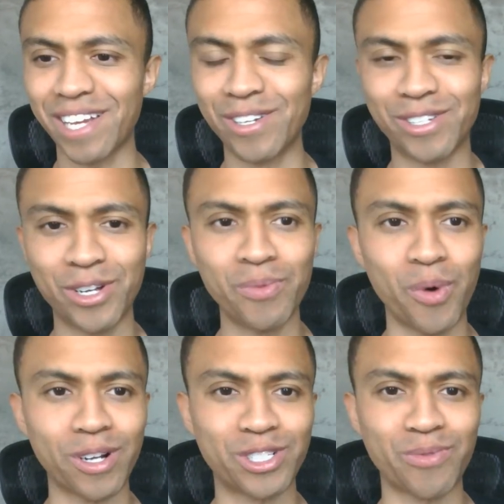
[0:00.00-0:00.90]
Good, good
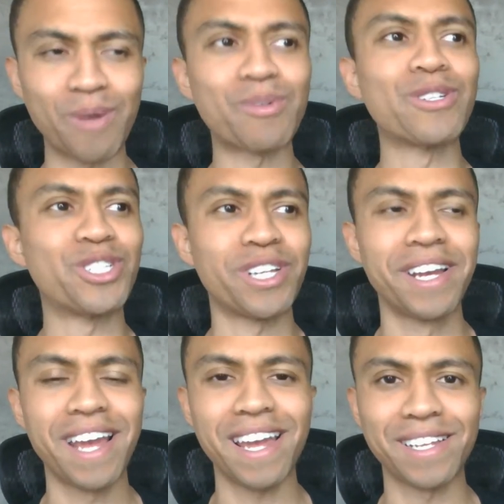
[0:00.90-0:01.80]
work, Jerome. Good,
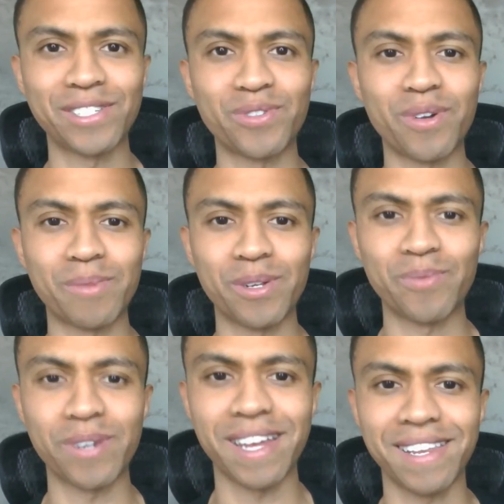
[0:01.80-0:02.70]
hey, Jerome, good
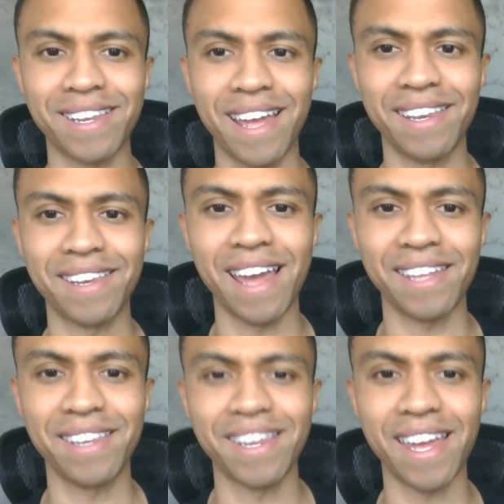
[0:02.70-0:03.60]
work. Get, hey, hey,
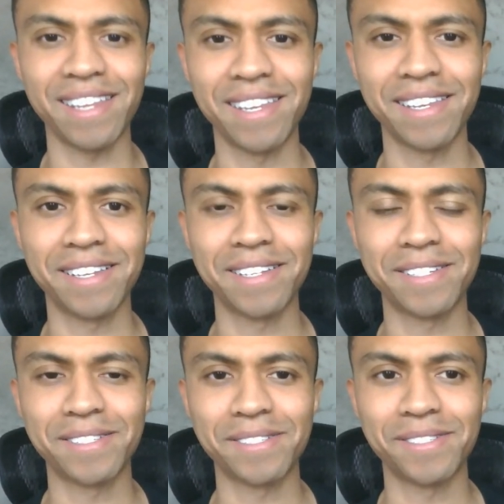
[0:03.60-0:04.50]
hey,
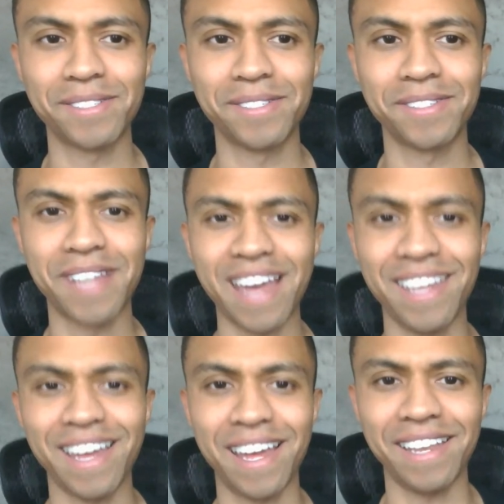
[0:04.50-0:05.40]

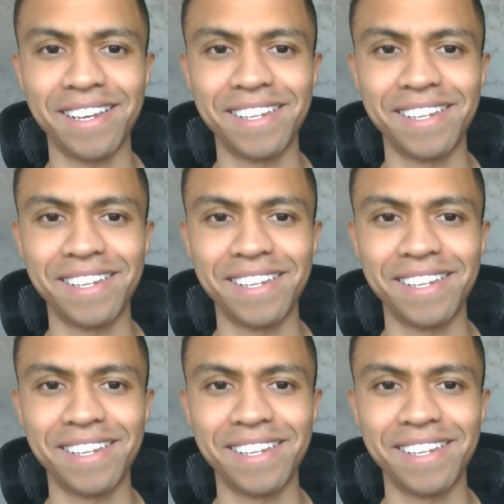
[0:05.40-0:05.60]
hey, hey.